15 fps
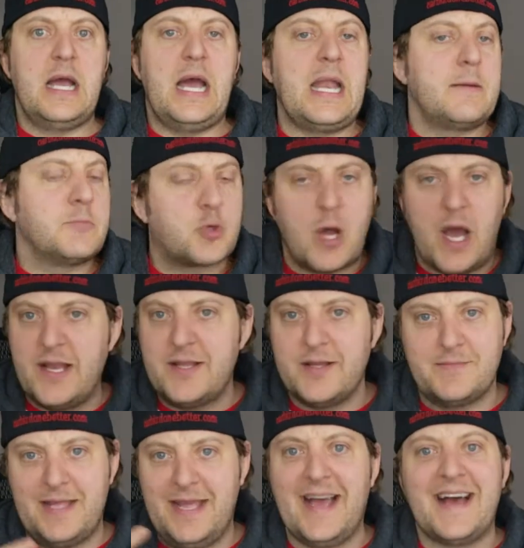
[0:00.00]
And I'm trying
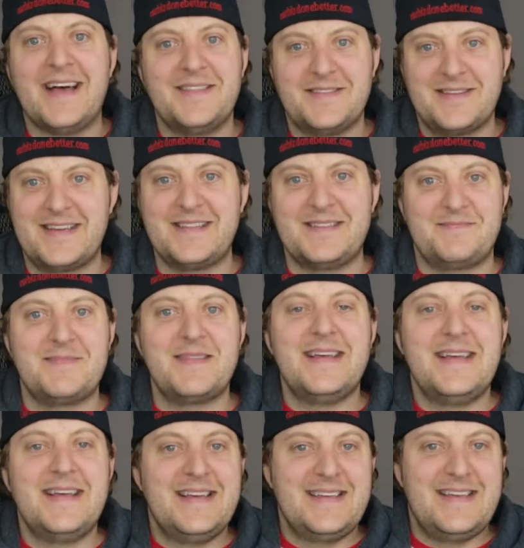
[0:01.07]
to,
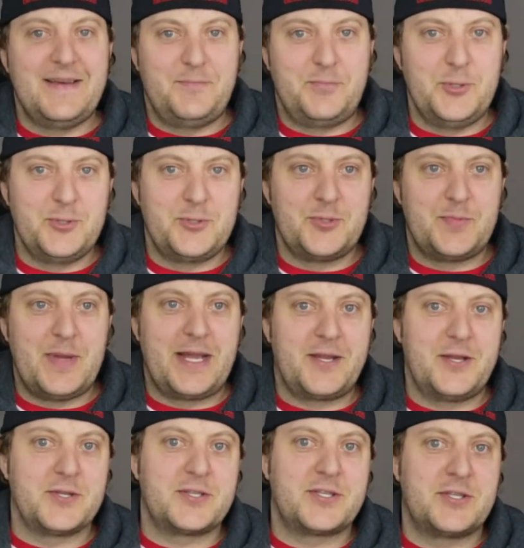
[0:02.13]
yeah, producer's back
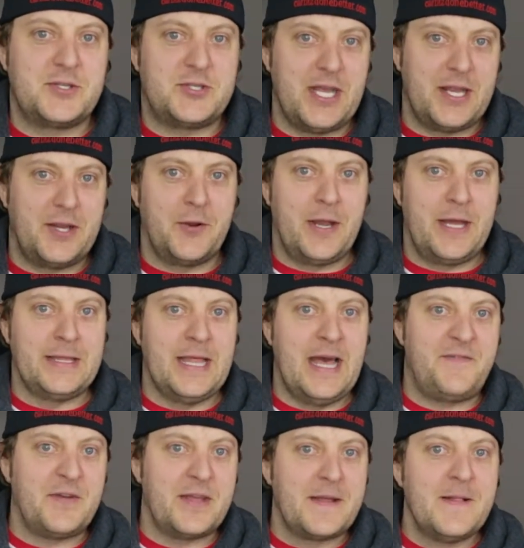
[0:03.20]
here shaking her head
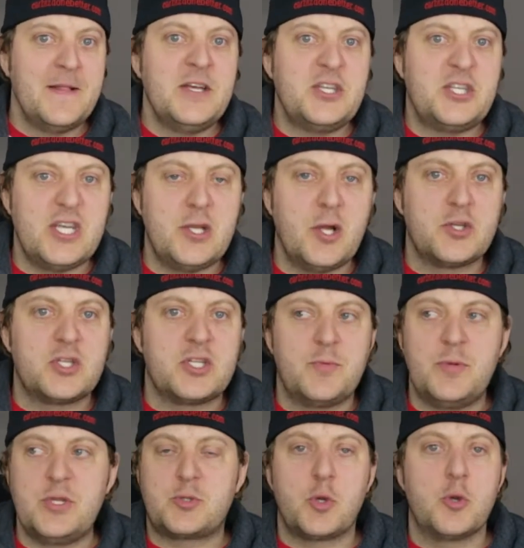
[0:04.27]
laughing. She knows it to
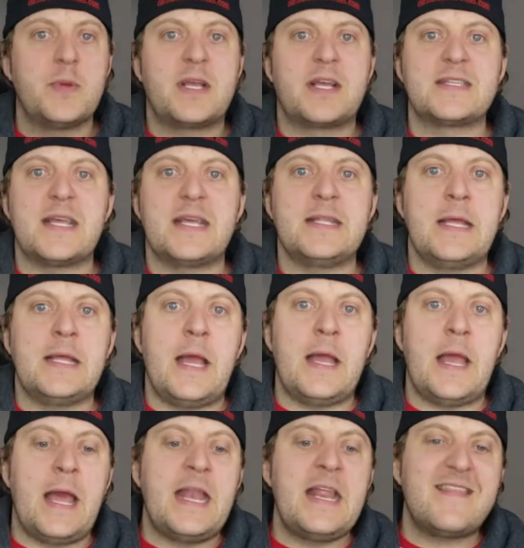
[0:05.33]
be true because
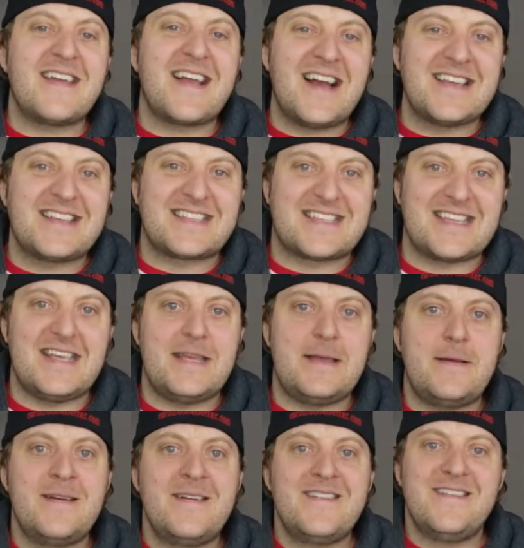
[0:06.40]
anything I
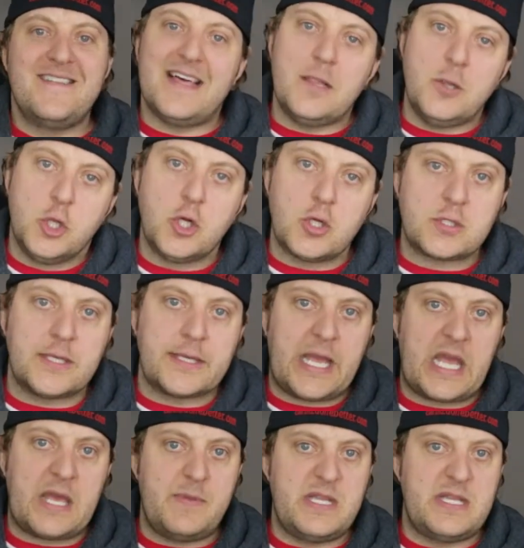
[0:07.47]
see that looks like
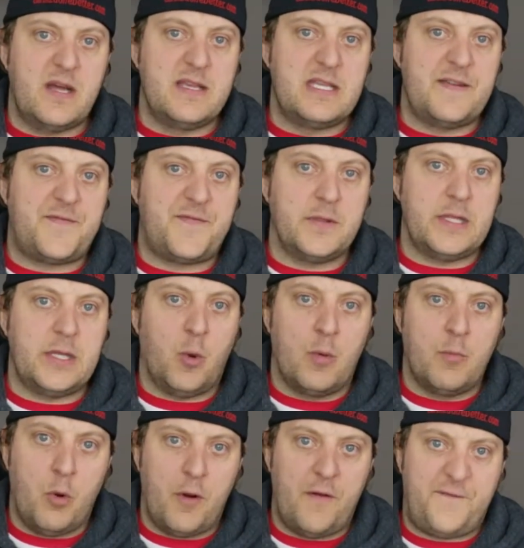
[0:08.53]
it could be done differently or
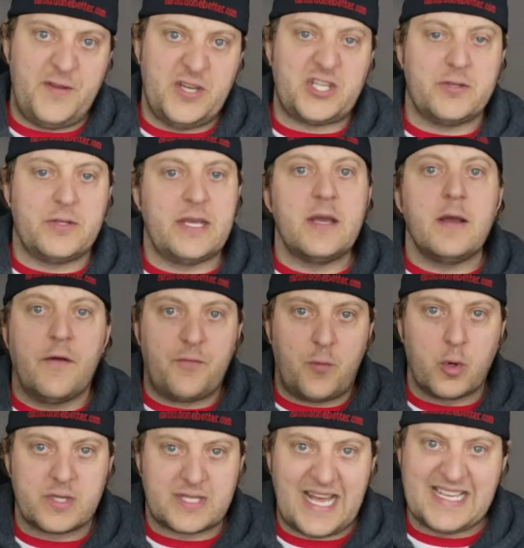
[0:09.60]
more efficiently, of
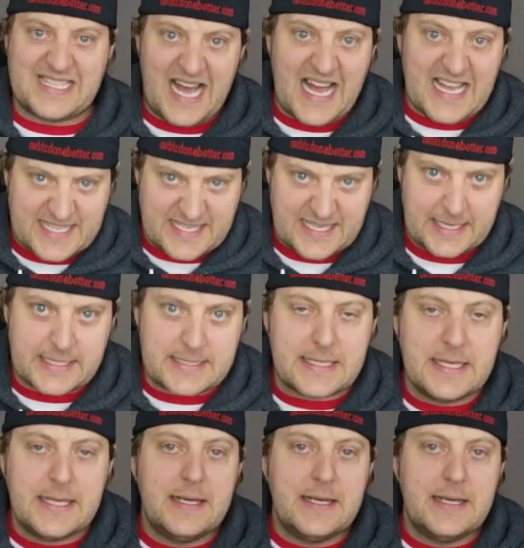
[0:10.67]
course, as I see it,